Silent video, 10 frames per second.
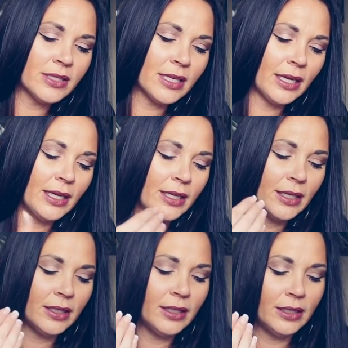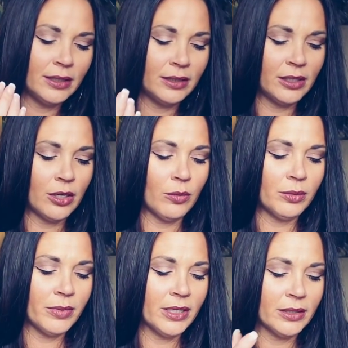it's like, you know,
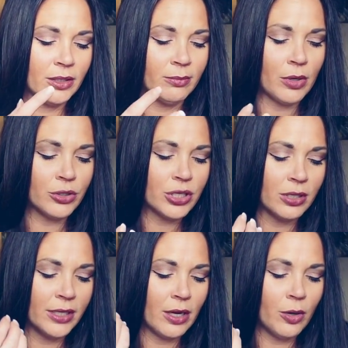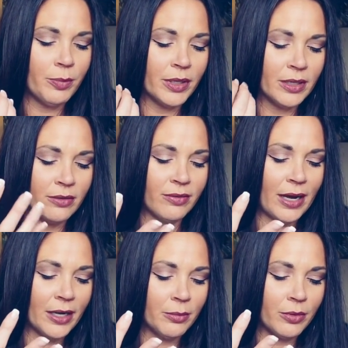one minute they're emotionally open and
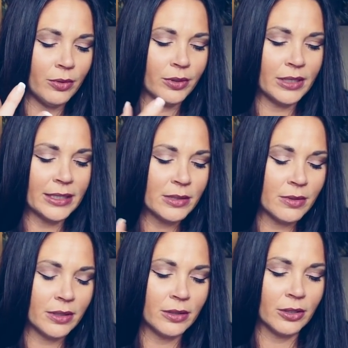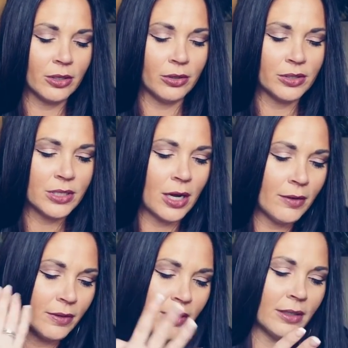viable, the next minute they're closed
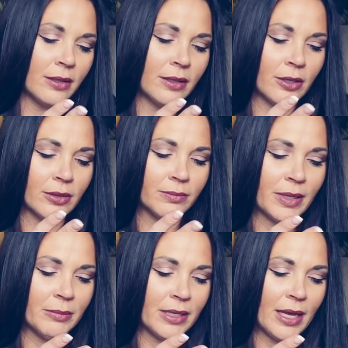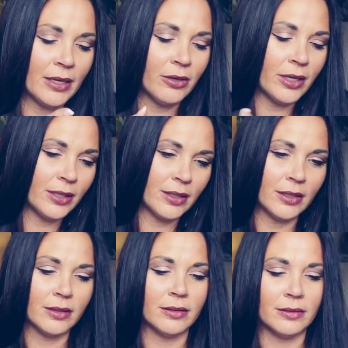off, and then they're maybe angry, and
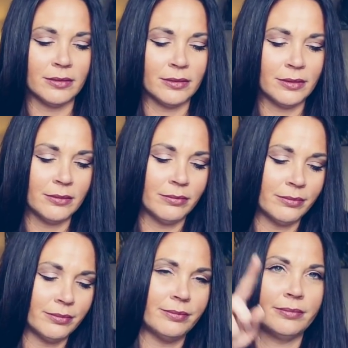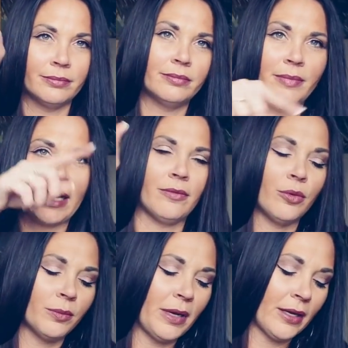then back and
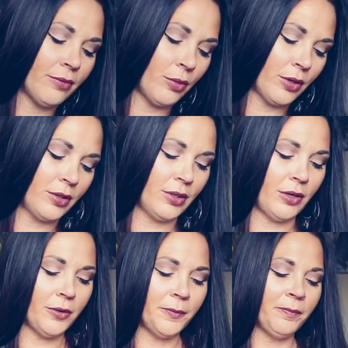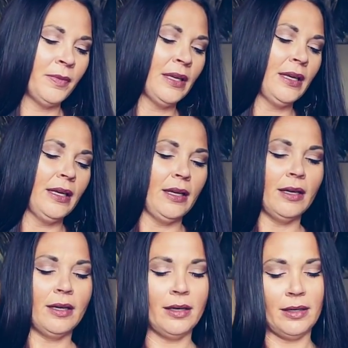forth, back and forth, you know?
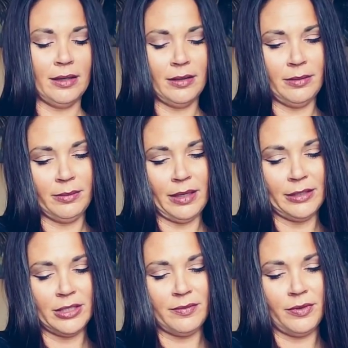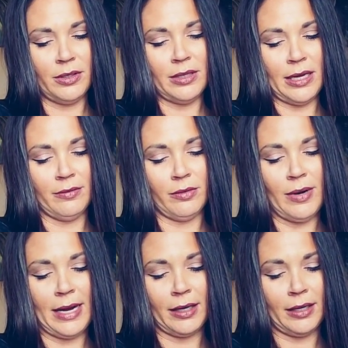Um, I just feel a lot of
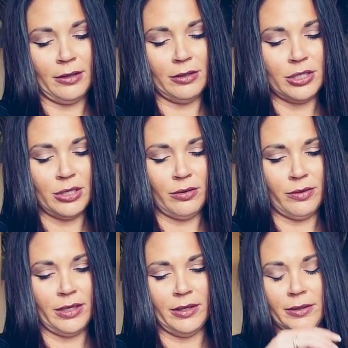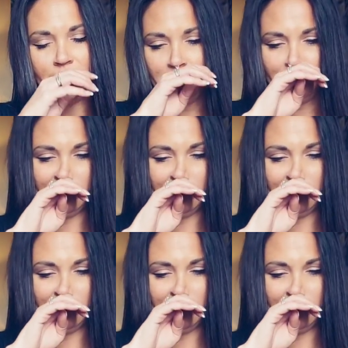erratic energy over here.